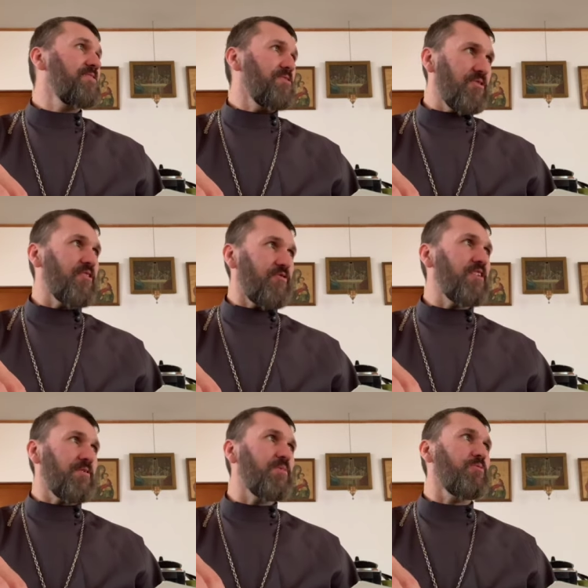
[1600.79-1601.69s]
You can have
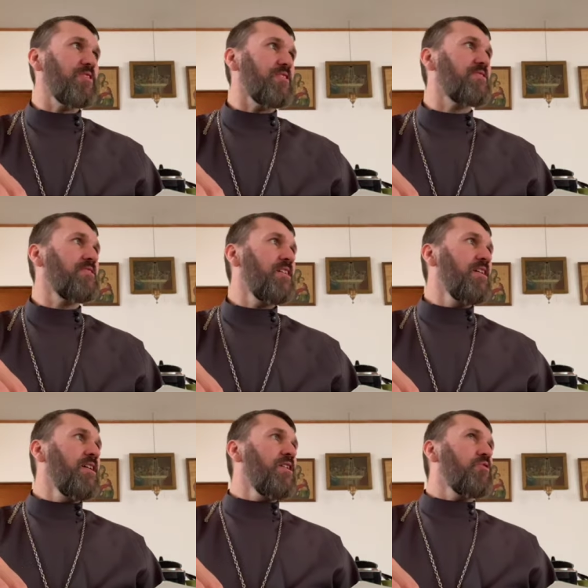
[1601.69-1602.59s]
faith and be weak
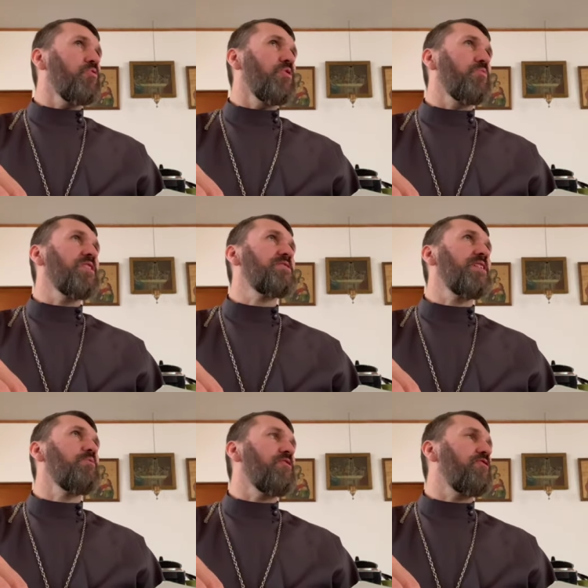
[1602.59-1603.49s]
when we
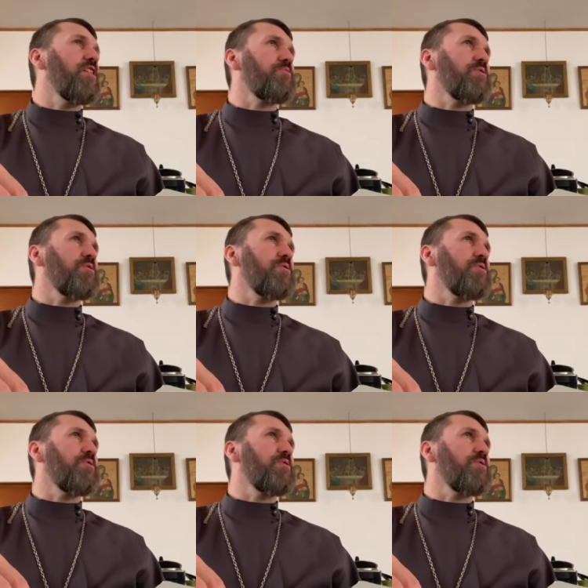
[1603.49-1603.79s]
say we faith,